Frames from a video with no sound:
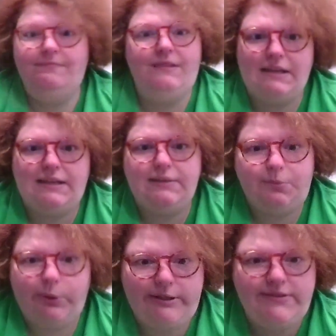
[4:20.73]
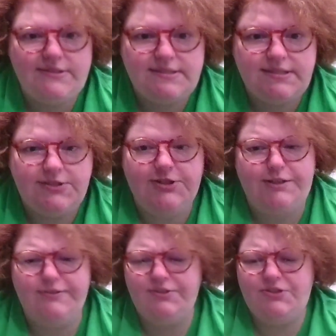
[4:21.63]
They win the siege
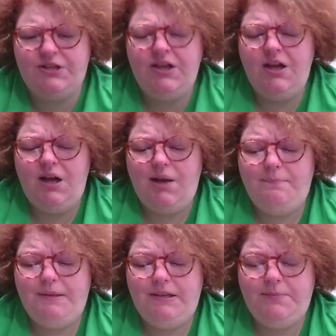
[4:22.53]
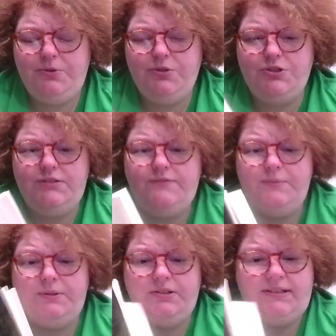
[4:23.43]
there. There's a big portion of the
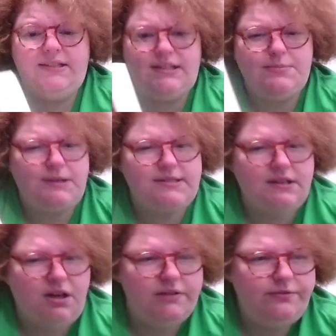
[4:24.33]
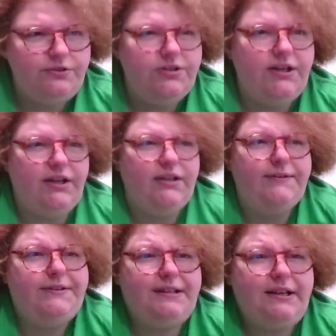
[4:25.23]
book that takes place at Harfleur,
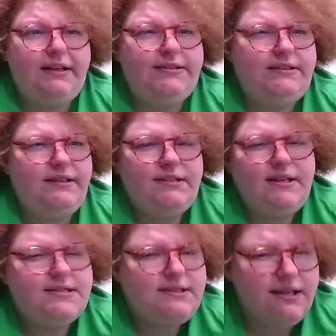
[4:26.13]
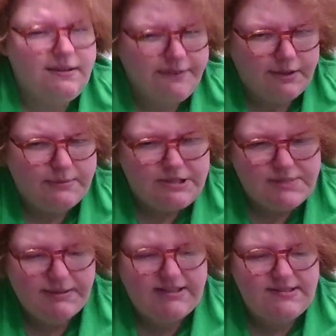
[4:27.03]
and it doesn't take up very much
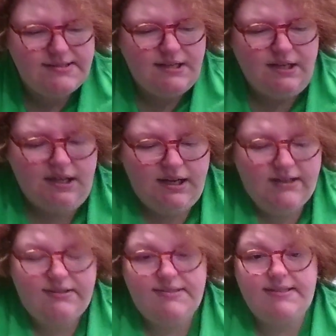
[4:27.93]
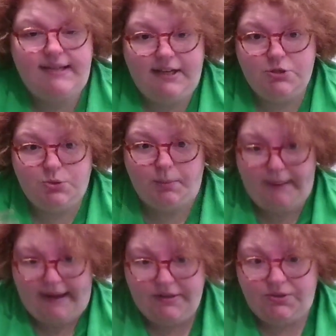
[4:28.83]
space, at least the actual
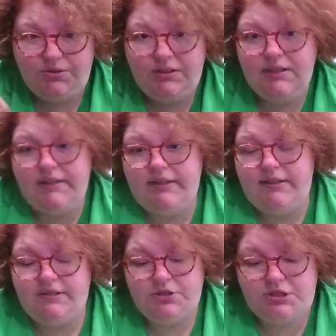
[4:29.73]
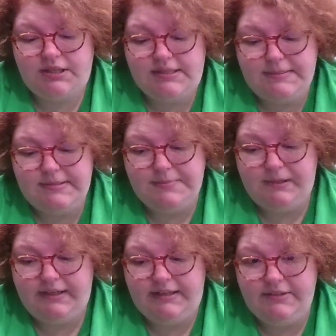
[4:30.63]
battle in Shakespeare's play.